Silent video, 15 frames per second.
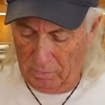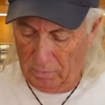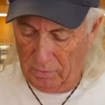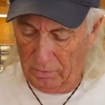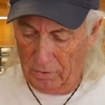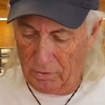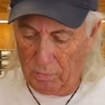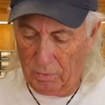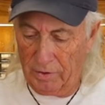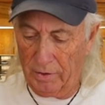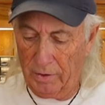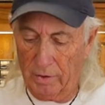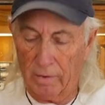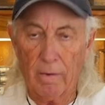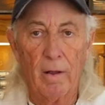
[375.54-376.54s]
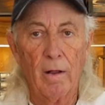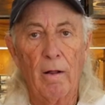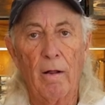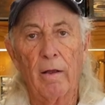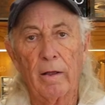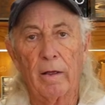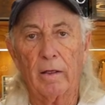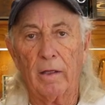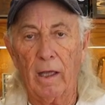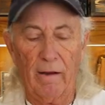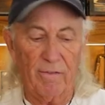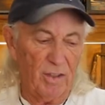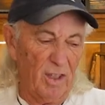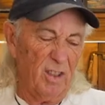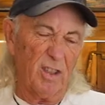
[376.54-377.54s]
where this one here, it
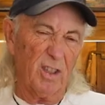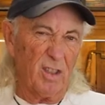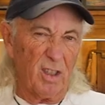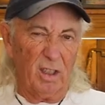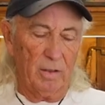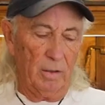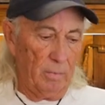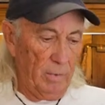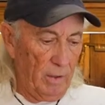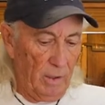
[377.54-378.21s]
caves in just a little bit